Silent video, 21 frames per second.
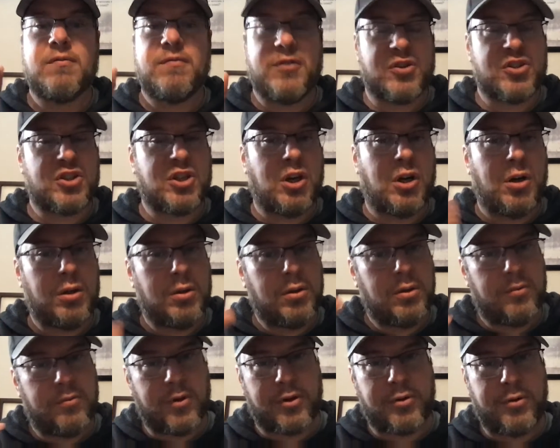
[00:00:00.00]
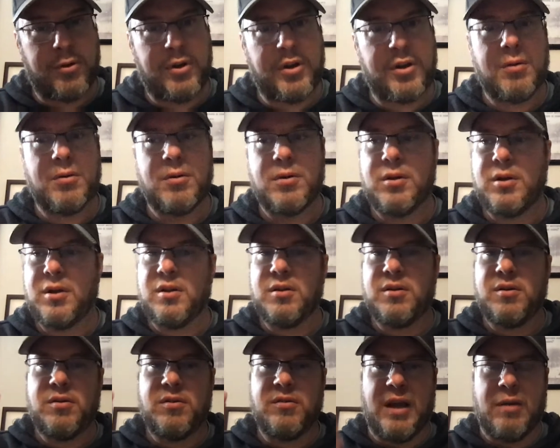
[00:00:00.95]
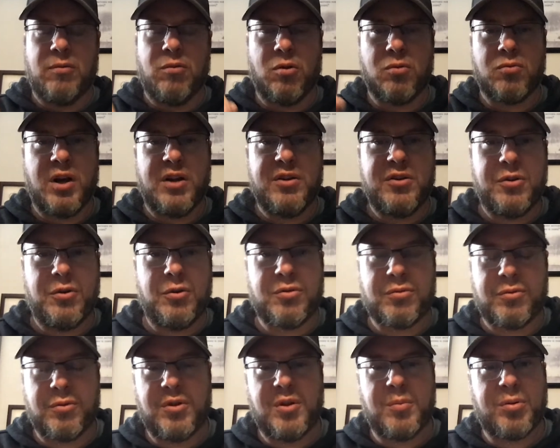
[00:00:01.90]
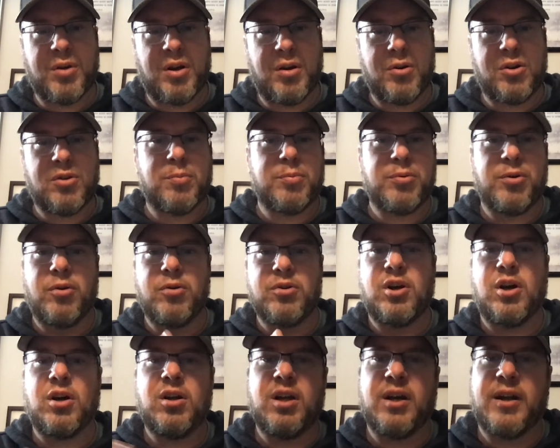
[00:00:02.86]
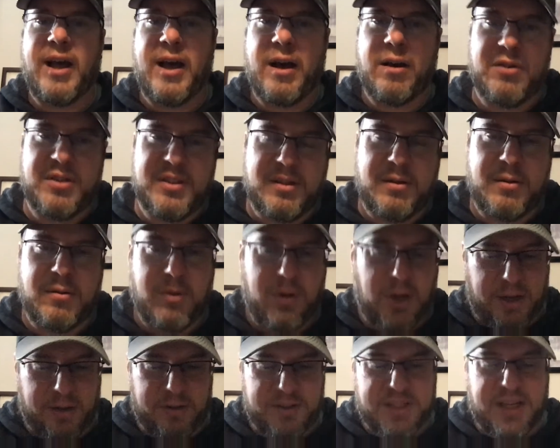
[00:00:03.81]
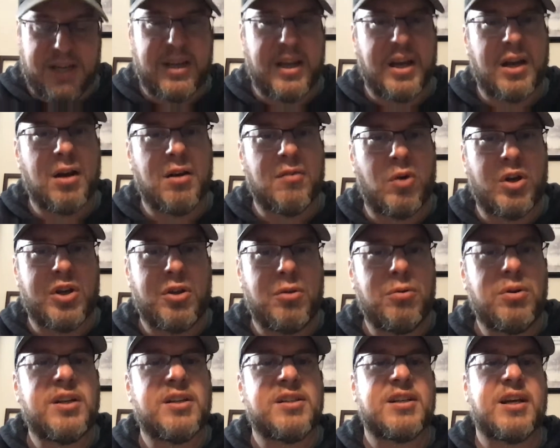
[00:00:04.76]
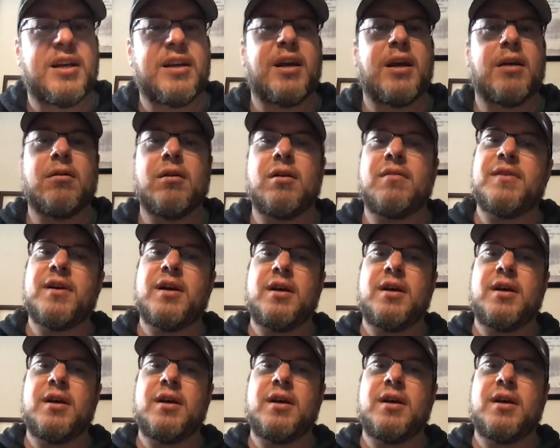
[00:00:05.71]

First call, recruiter. They will run you through the protocol, protocol on how to, how to take care of what you need to take care of.